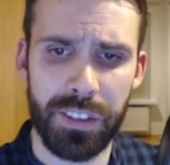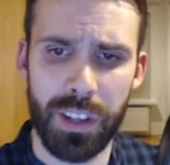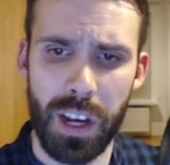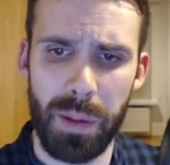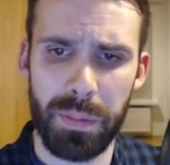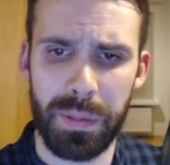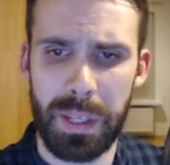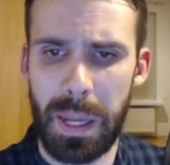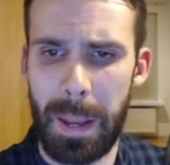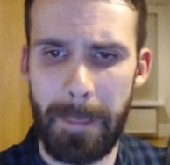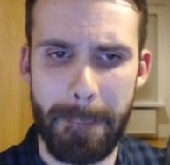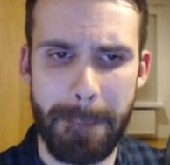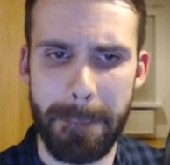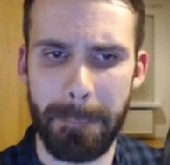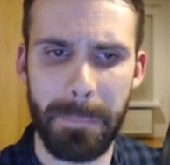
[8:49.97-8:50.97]
dubbed
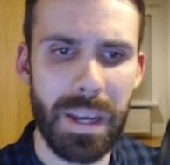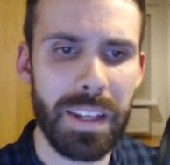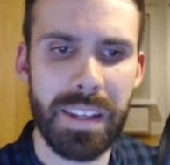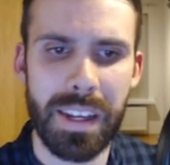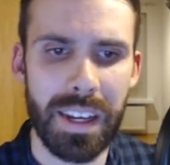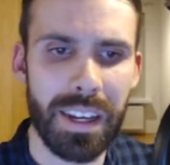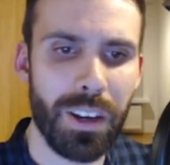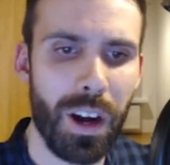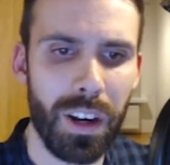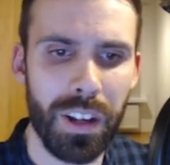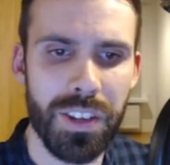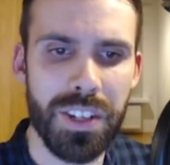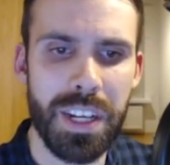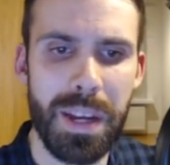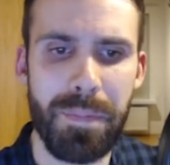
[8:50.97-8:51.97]
media
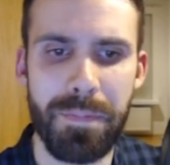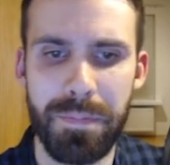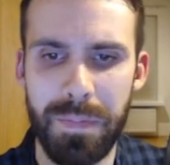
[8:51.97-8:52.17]
ecology.